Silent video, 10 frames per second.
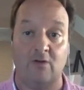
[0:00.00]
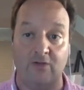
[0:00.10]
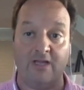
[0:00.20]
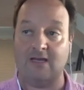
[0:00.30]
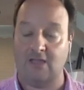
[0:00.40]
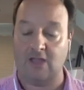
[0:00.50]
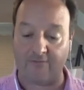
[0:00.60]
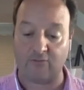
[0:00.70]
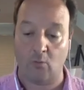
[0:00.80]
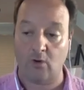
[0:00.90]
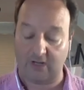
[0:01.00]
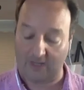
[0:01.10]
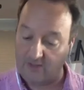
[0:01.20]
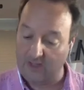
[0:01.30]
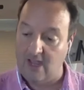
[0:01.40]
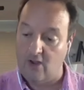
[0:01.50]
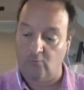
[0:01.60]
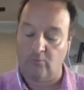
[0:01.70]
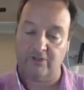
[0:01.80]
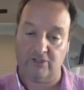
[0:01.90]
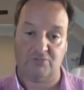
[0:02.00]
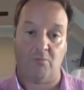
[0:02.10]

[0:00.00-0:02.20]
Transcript: looking for is those who want to follow our